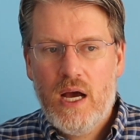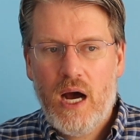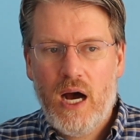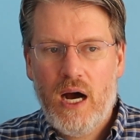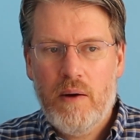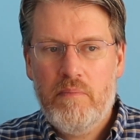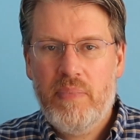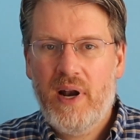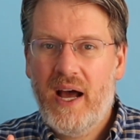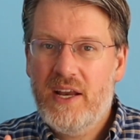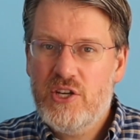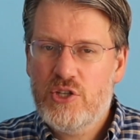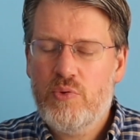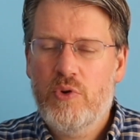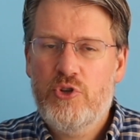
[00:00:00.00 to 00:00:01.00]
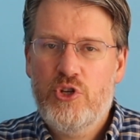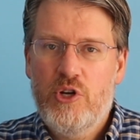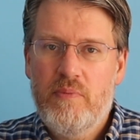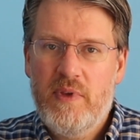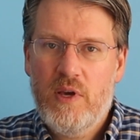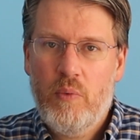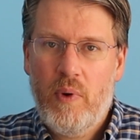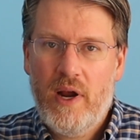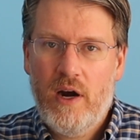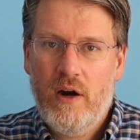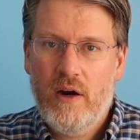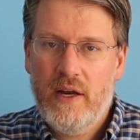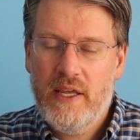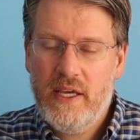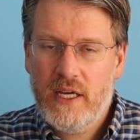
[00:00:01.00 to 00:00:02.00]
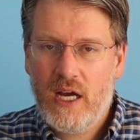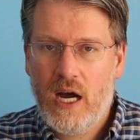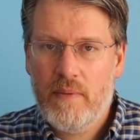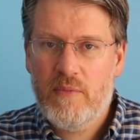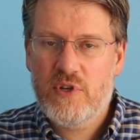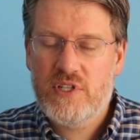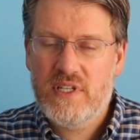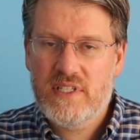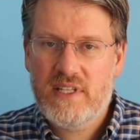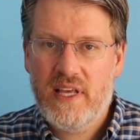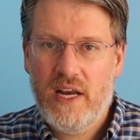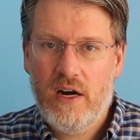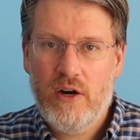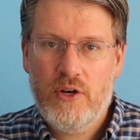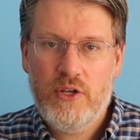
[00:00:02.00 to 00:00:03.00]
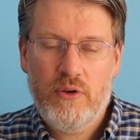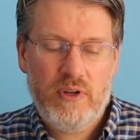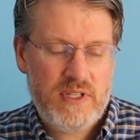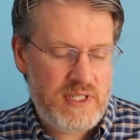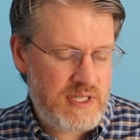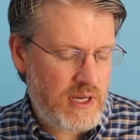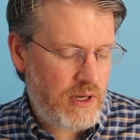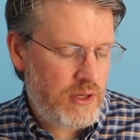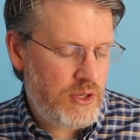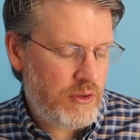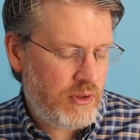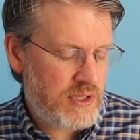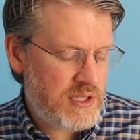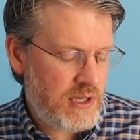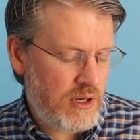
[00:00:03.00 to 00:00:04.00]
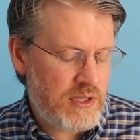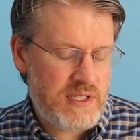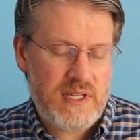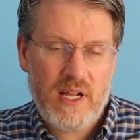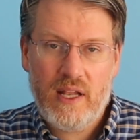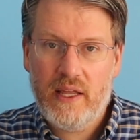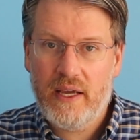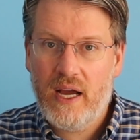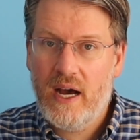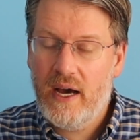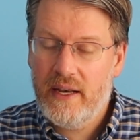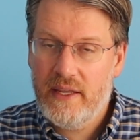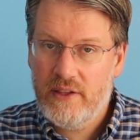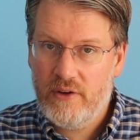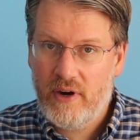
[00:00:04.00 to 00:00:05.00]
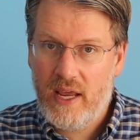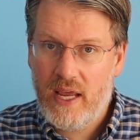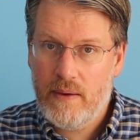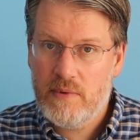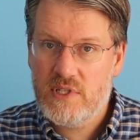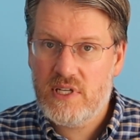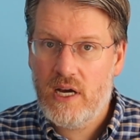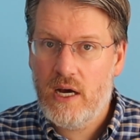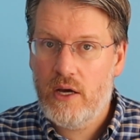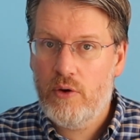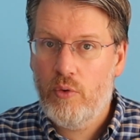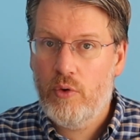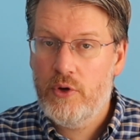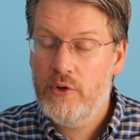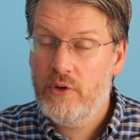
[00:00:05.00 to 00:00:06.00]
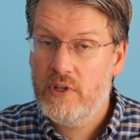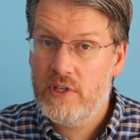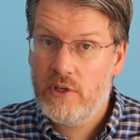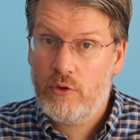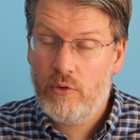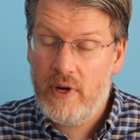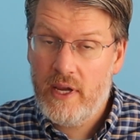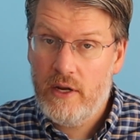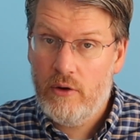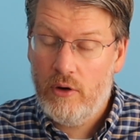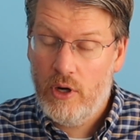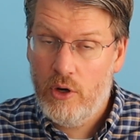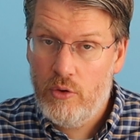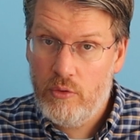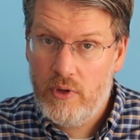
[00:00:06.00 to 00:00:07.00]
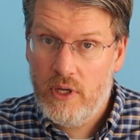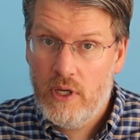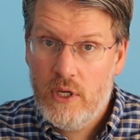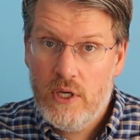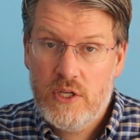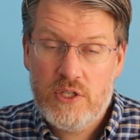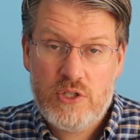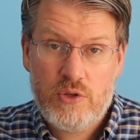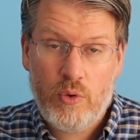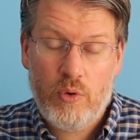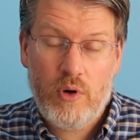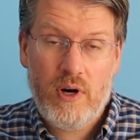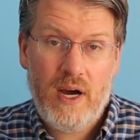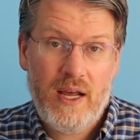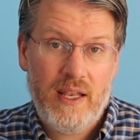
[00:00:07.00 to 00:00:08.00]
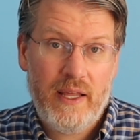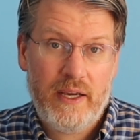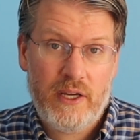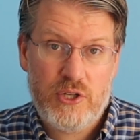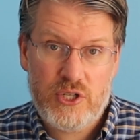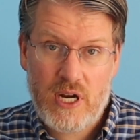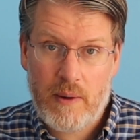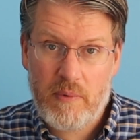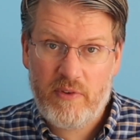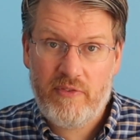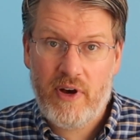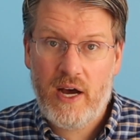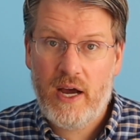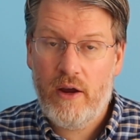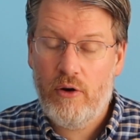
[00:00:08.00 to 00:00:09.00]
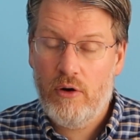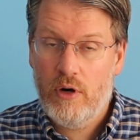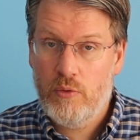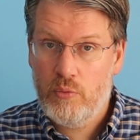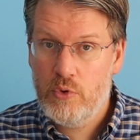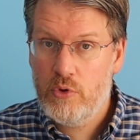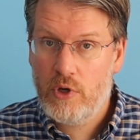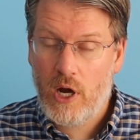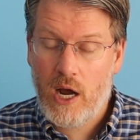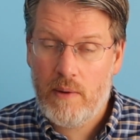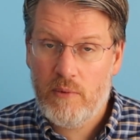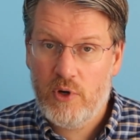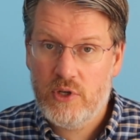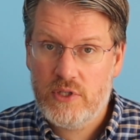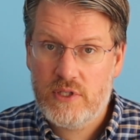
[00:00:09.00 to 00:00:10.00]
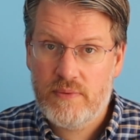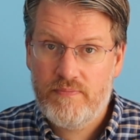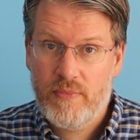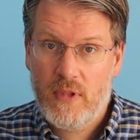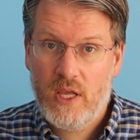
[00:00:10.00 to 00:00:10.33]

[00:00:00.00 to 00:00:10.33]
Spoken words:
but I just want you to be aware, e-commerce is there. You can start selling on either Amazon, or you could create your own store on like a Shopify or a WooCommerce